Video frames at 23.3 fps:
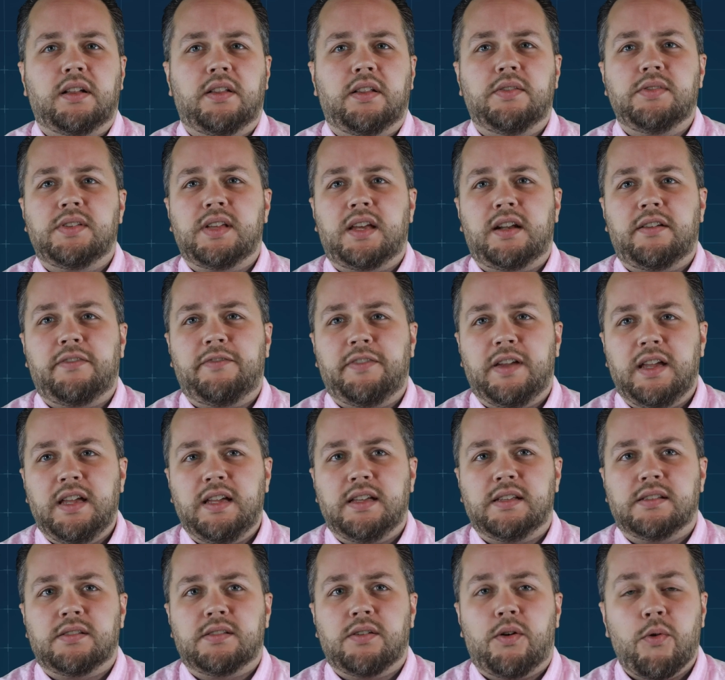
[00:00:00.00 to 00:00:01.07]
close out a
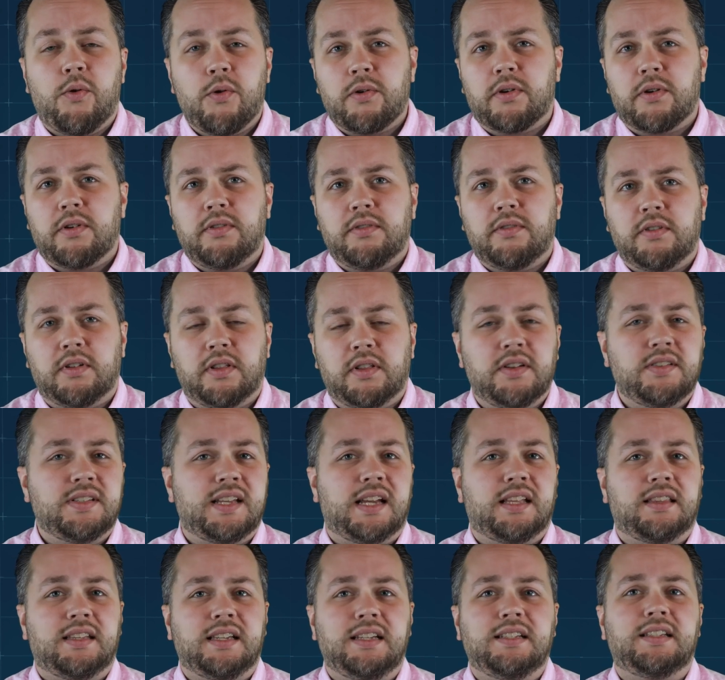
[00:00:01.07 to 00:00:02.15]
phase or close
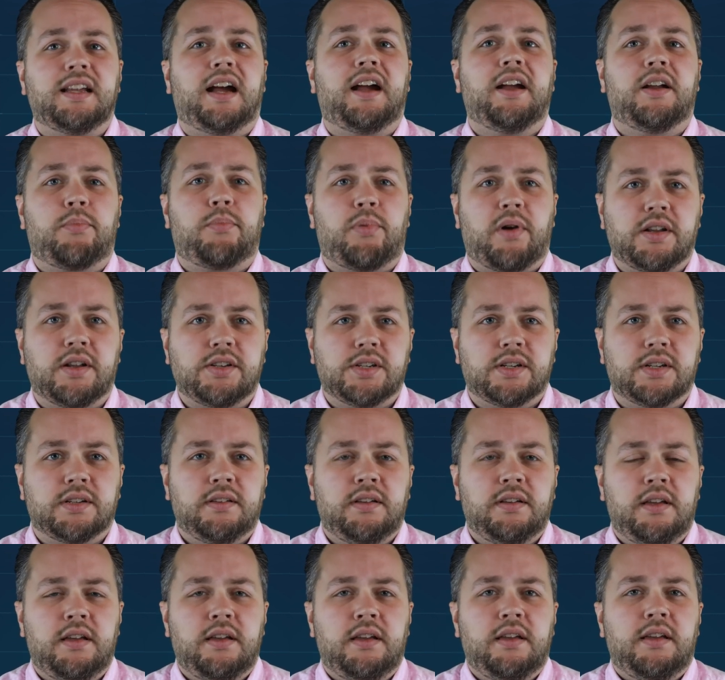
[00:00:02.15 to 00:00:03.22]
out the entire project.
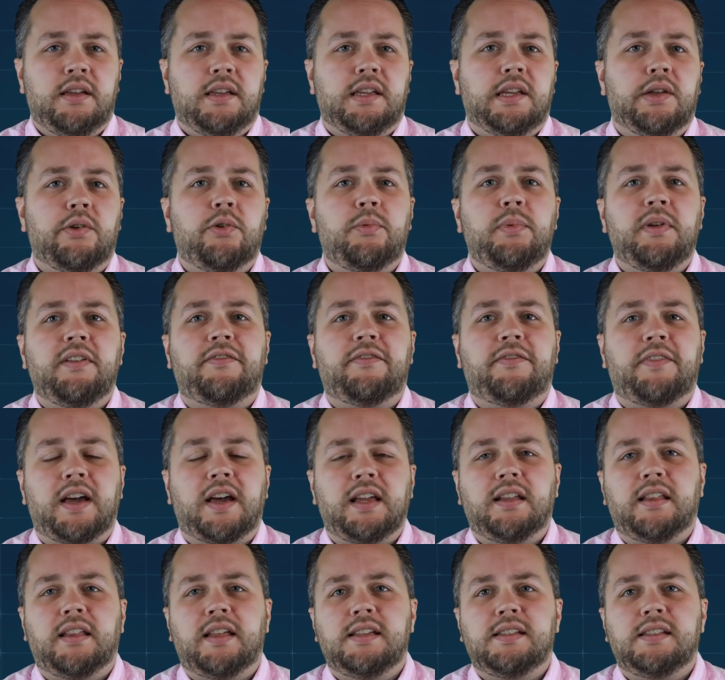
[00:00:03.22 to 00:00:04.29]
You'll be
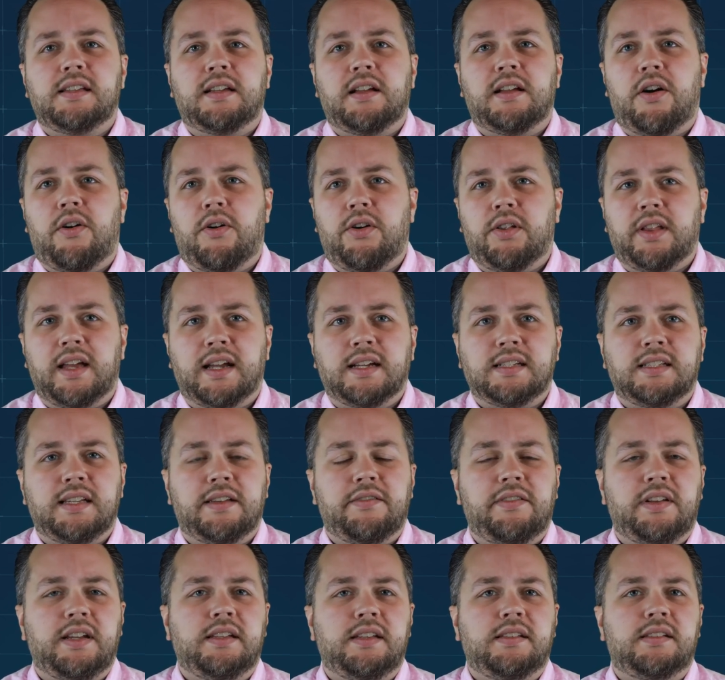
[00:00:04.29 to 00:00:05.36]
finalizing all
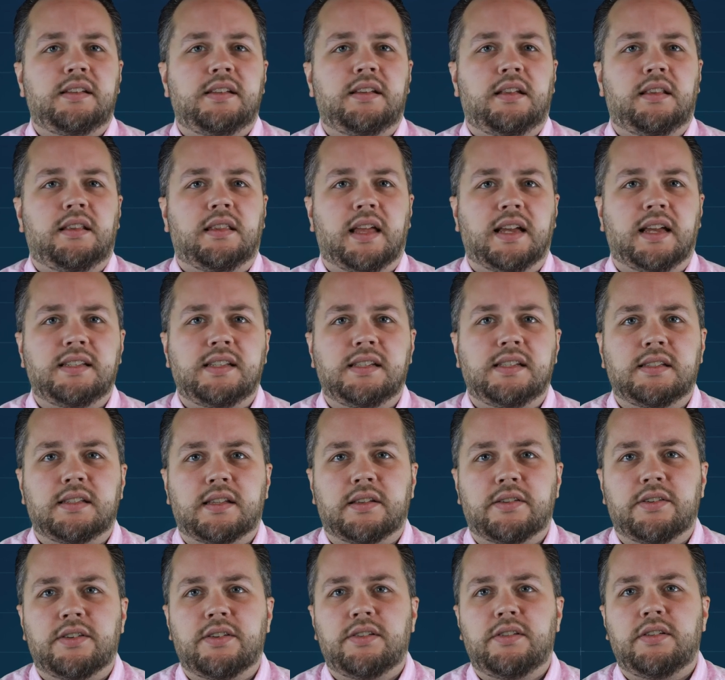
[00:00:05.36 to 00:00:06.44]
activities, lessons
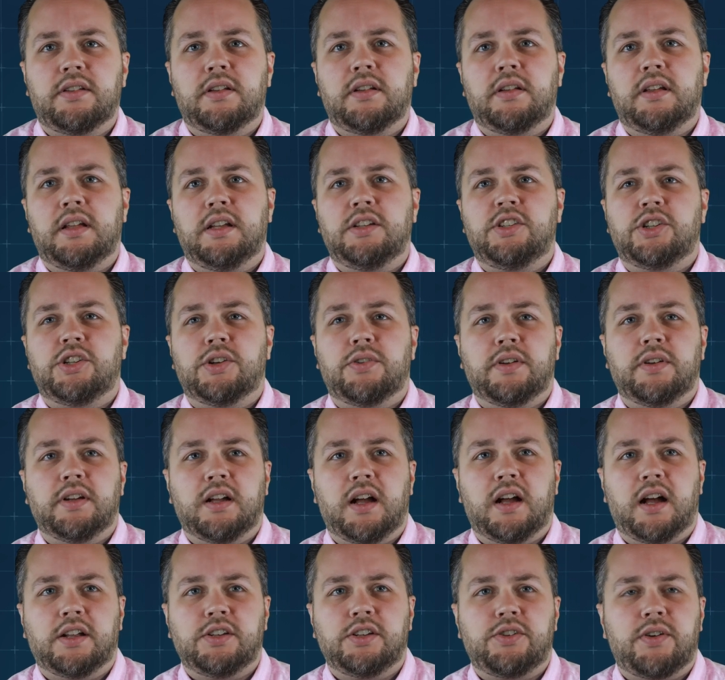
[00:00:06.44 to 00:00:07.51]
learned, ensuring
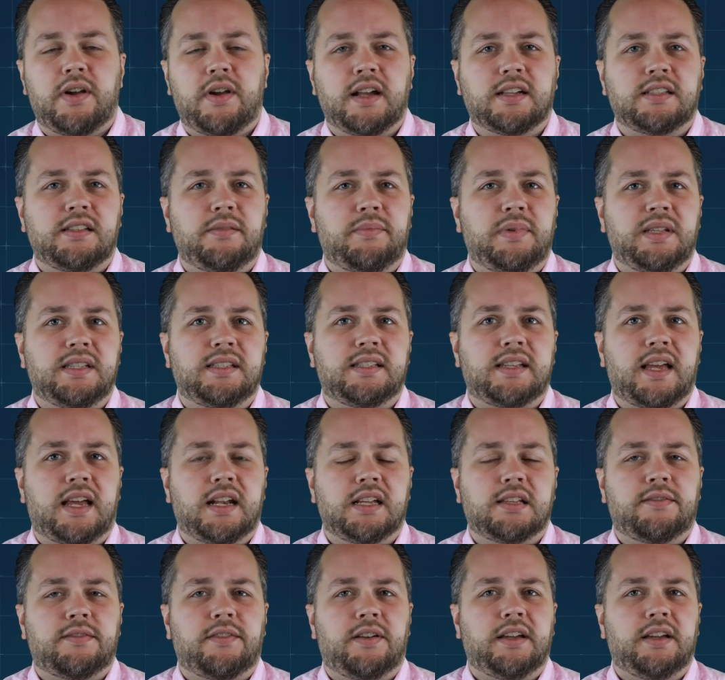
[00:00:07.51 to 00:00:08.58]
contracts have been
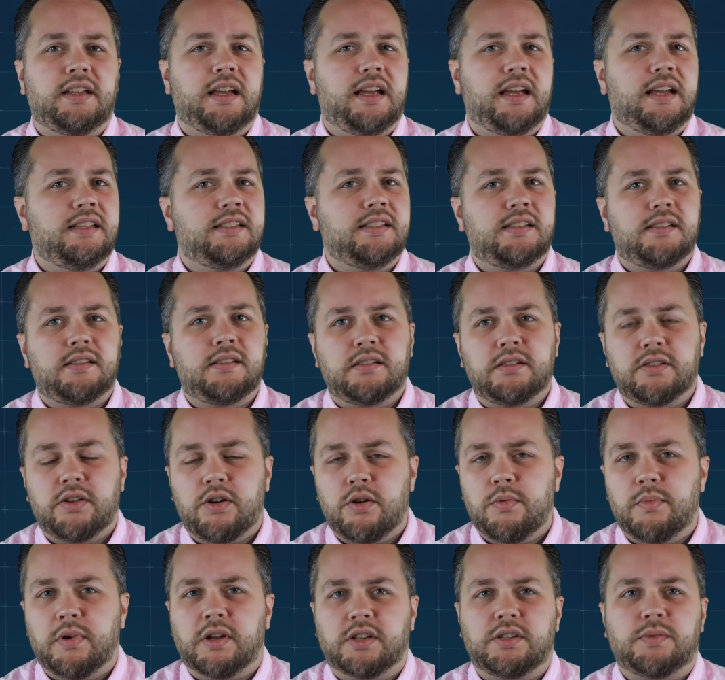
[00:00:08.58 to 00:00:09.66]
satisfied, and
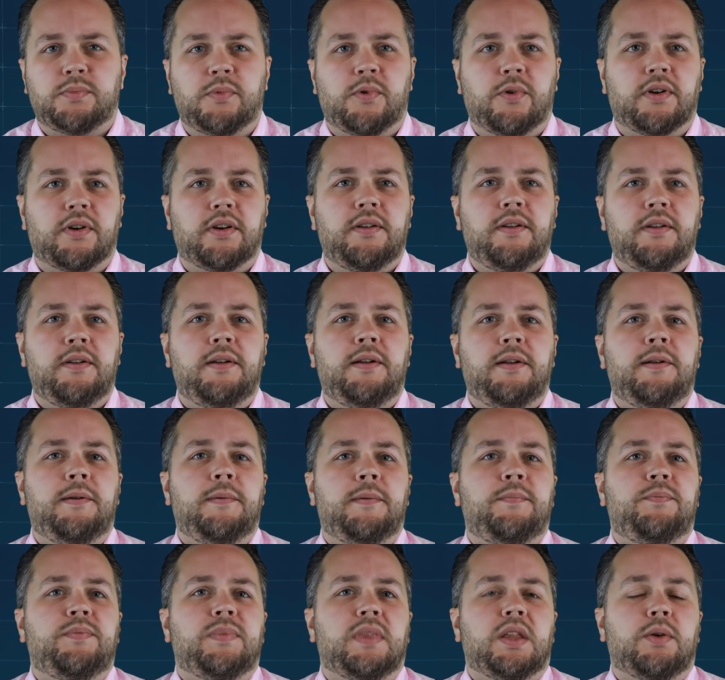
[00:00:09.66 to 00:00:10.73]
so much more.
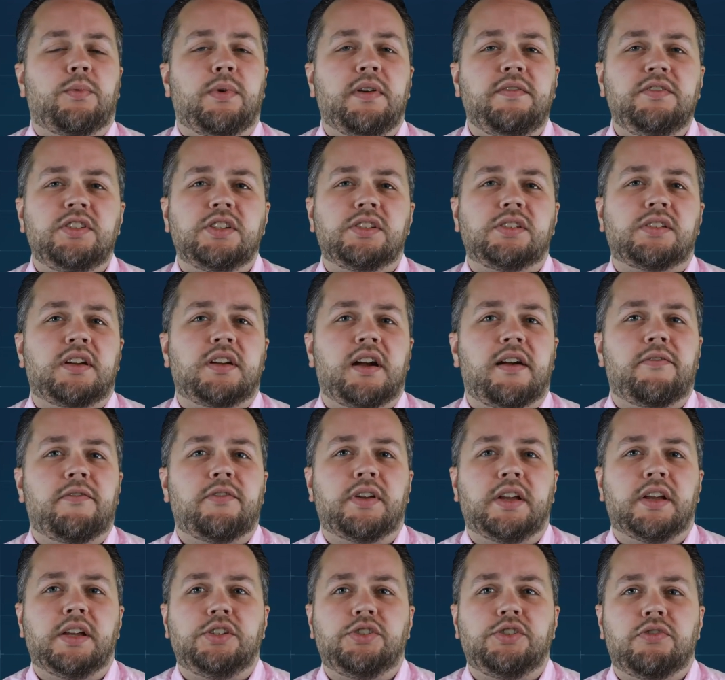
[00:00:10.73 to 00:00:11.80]
We've just
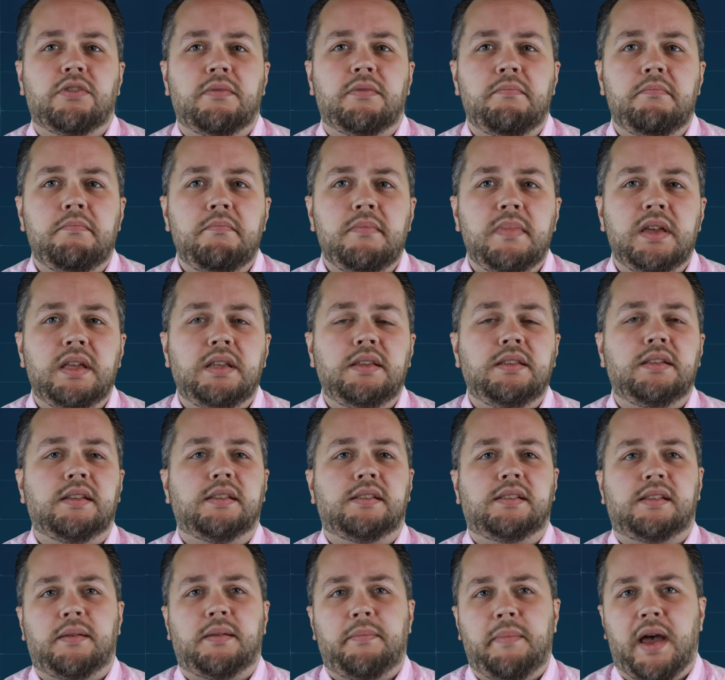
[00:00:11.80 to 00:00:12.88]
covered a
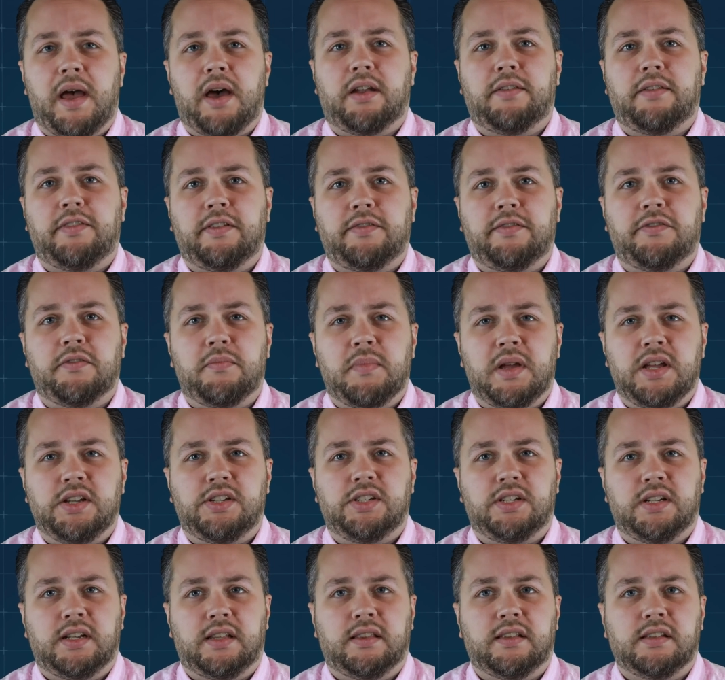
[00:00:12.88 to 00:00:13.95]
tremendous amount of
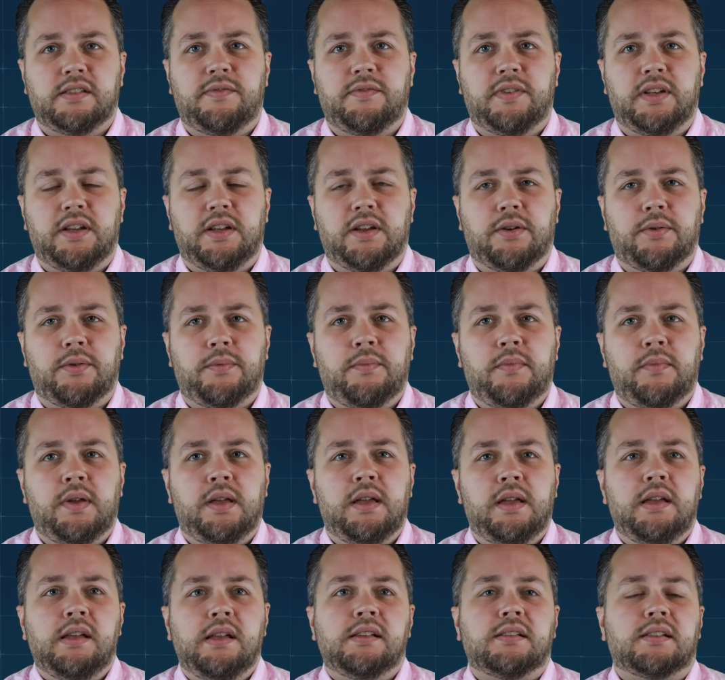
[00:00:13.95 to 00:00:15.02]
information in this video.
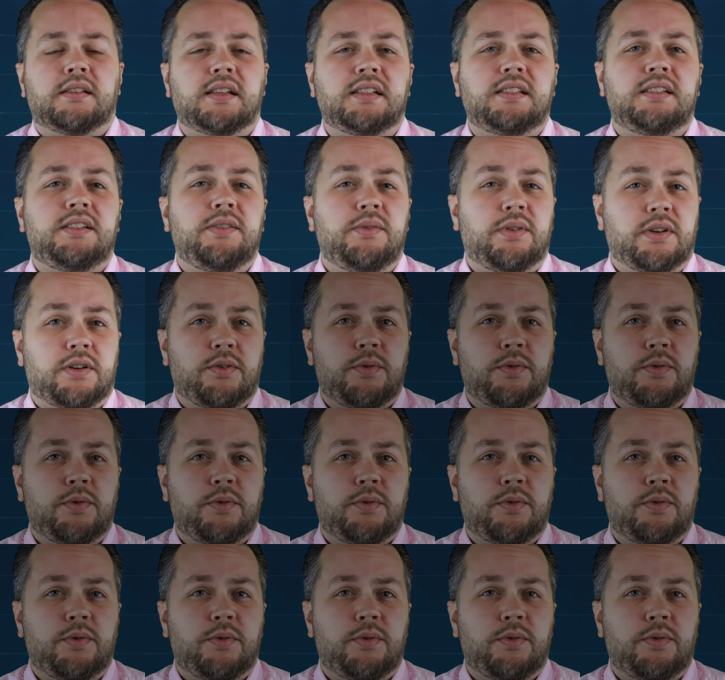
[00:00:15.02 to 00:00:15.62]
So let's do a